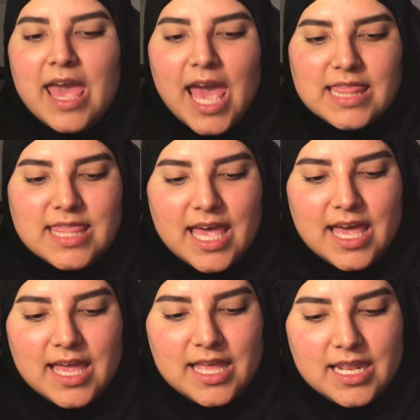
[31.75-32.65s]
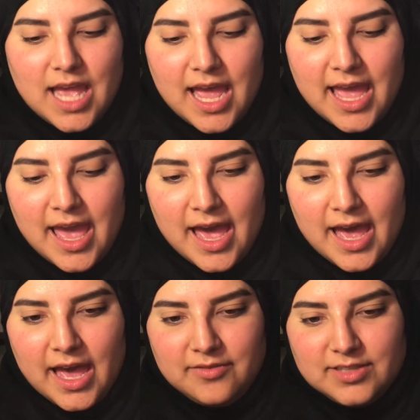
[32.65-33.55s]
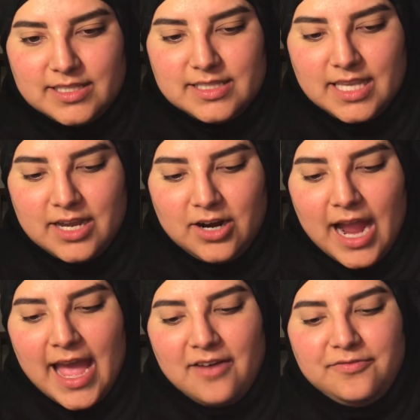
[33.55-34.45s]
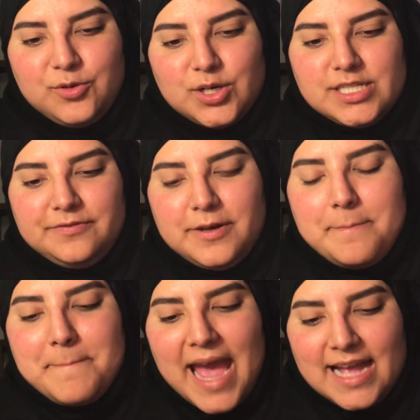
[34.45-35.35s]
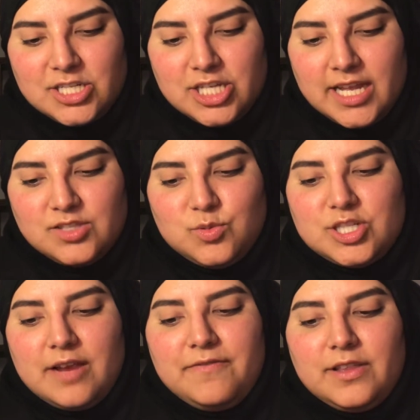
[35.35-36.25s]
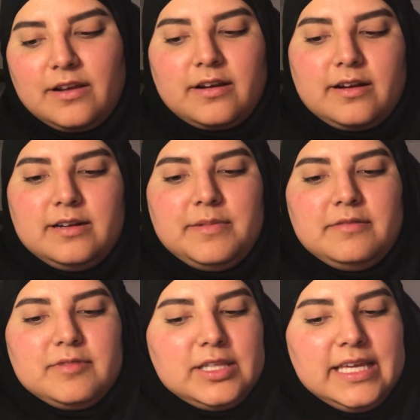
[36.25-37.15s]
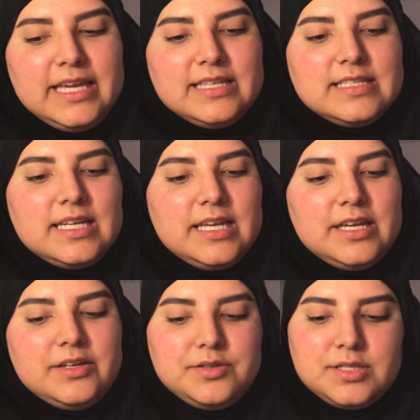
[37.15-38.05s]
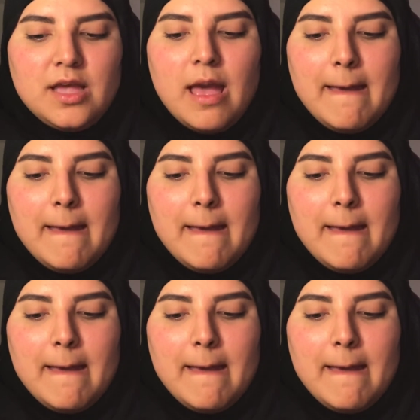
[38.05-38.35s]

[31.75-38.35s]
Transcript: and that I have, let's see here, I have 4 different matte shades, which I feel like are going to be really easy to use,